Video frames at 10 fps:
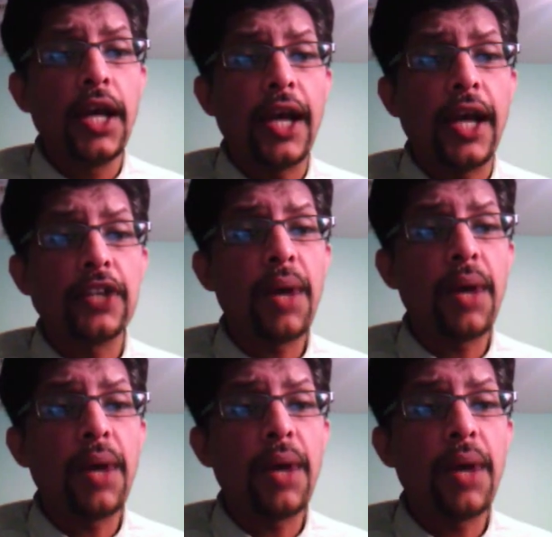as
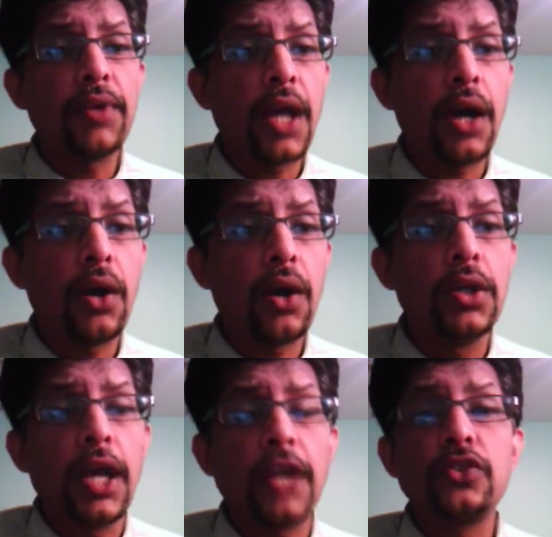Zimbabwe now
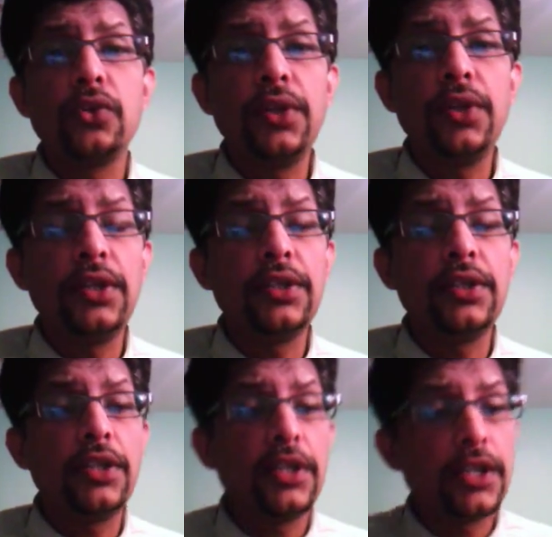has to
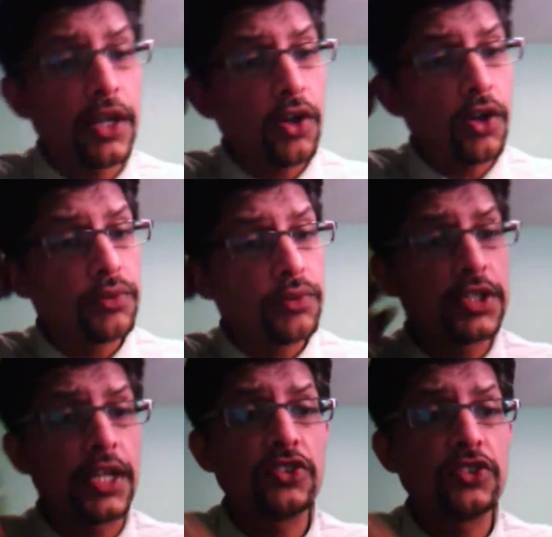really get on
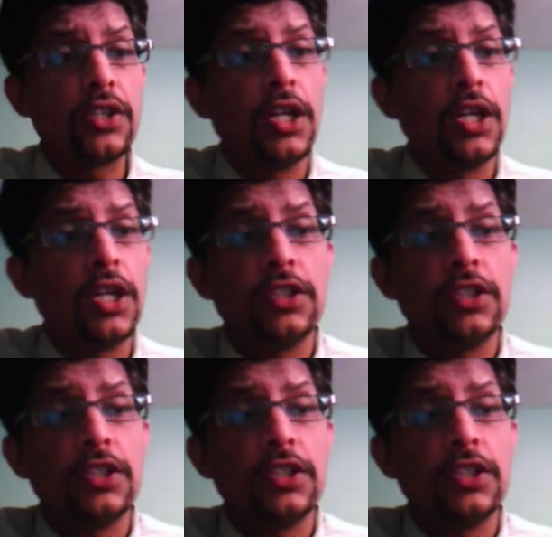with things here.